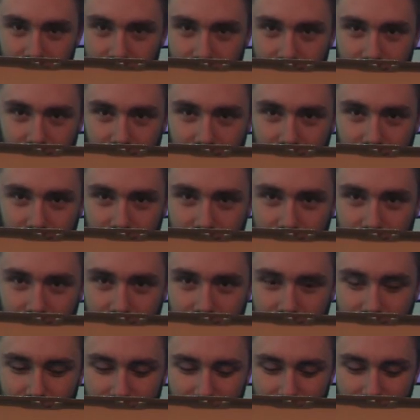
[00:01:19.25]

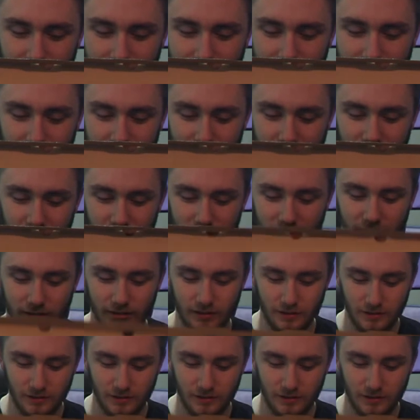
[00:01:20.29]
(silence)